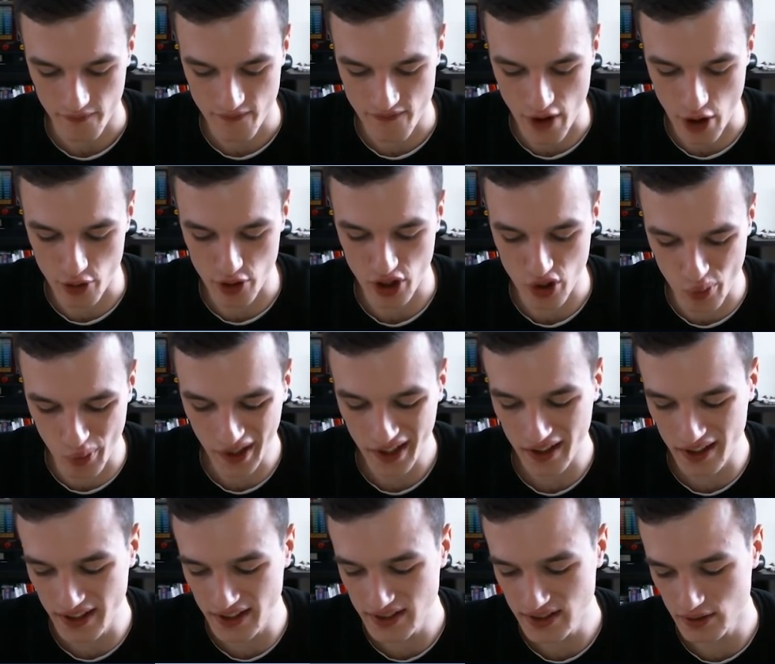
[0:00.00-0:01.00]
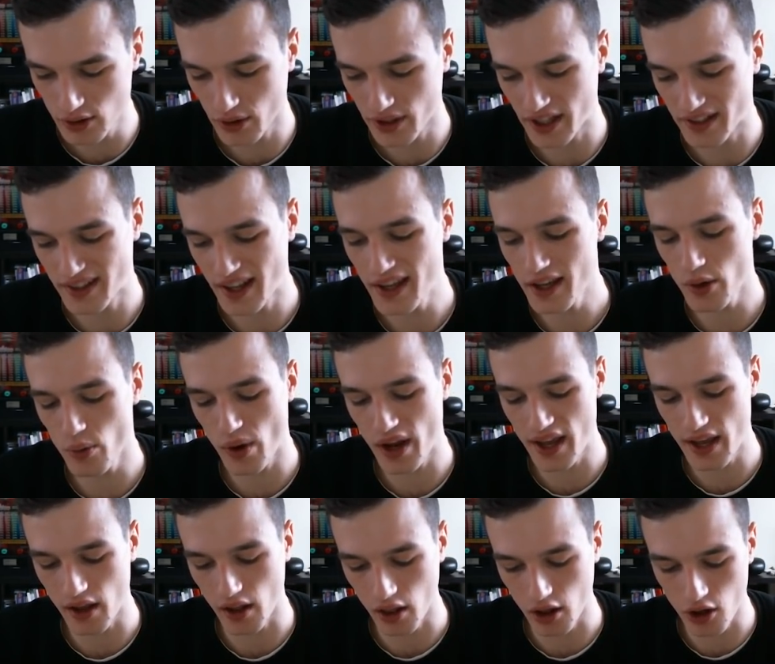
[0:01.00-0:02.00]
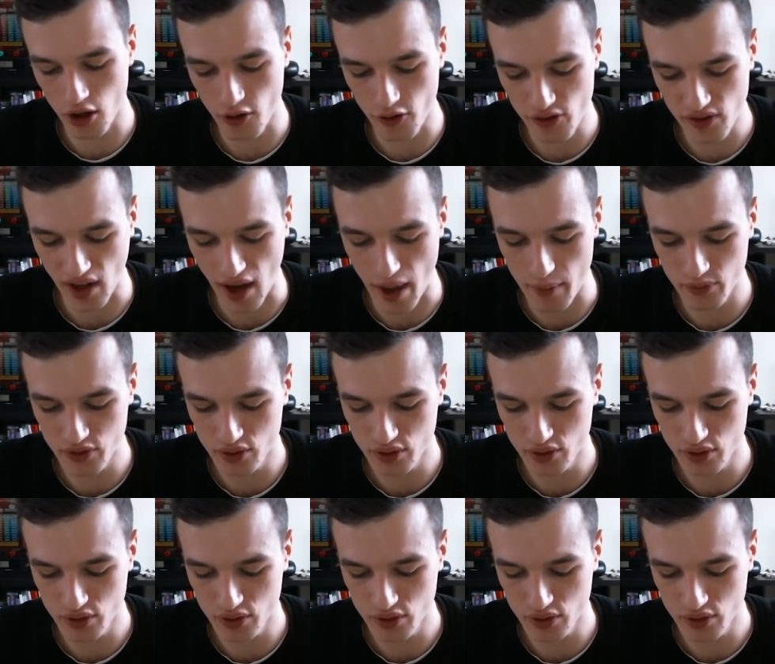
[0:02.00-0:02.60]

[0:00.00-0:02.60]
very quickly, so they take away a lot of time.